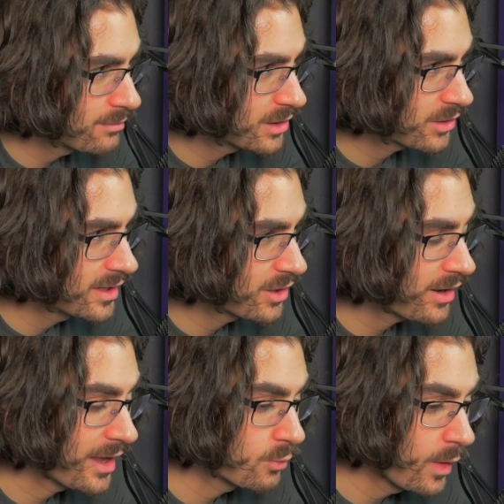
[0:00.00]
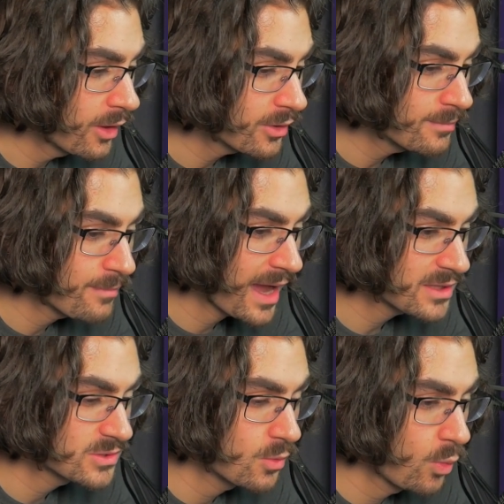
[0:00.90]
Miller here, and welcome
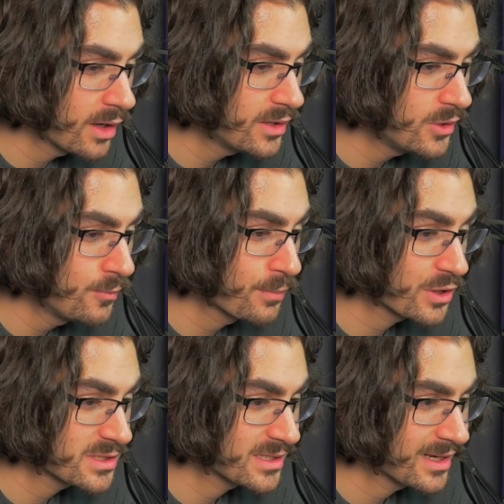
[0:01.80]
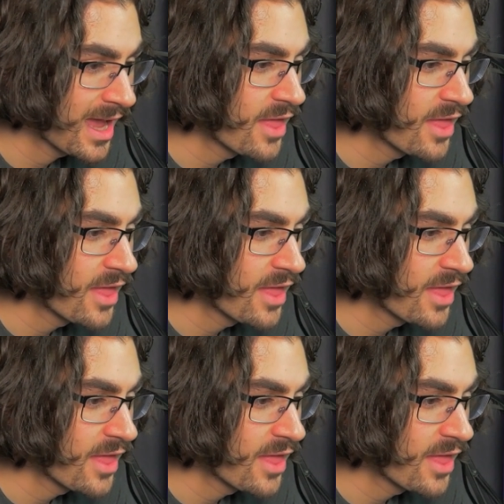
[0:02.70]
back to One New Person,